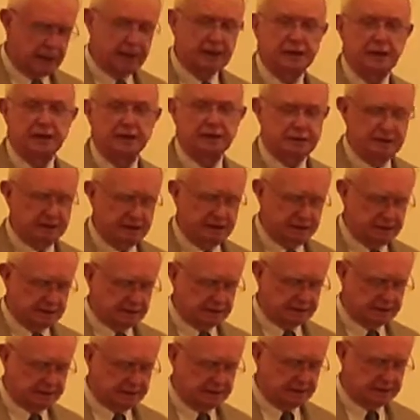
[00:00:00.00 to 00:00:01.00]
In
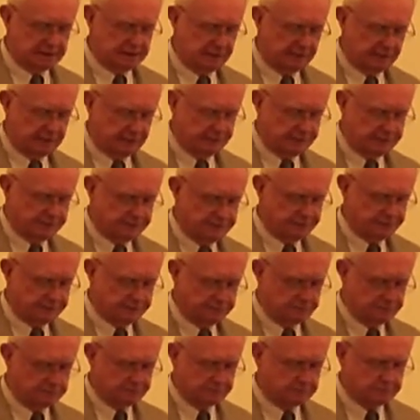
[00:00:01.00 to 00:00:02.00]
1967,
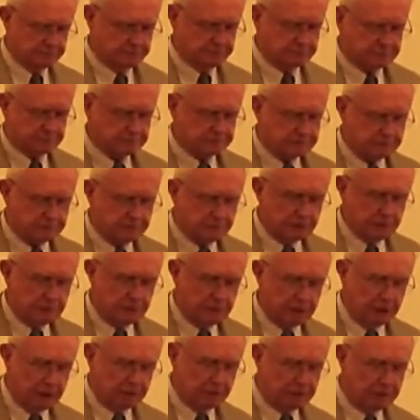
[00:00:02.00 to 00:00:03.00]

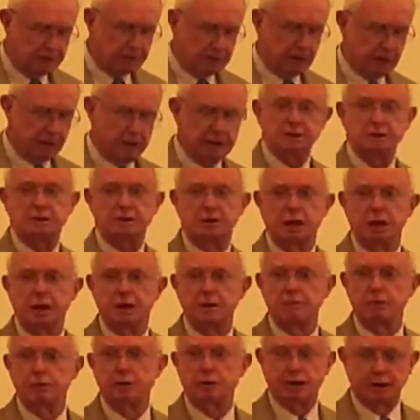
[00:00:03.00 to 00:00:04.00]
Peppy married
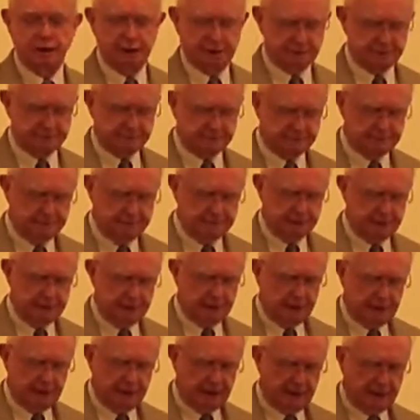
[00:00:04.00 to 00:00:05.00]
Tom Rankin
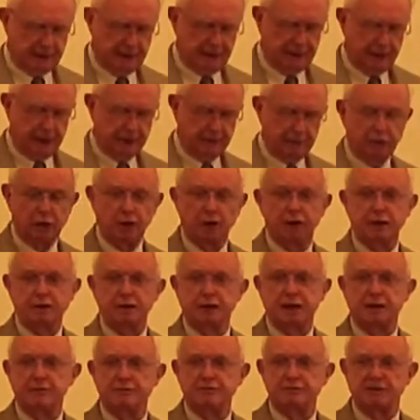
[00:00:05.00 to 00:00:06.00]
and went on
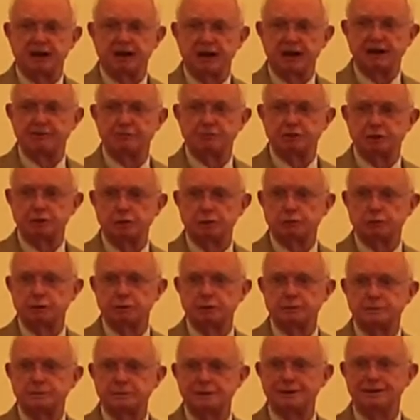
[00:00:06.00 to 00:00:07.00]
to have 5 children.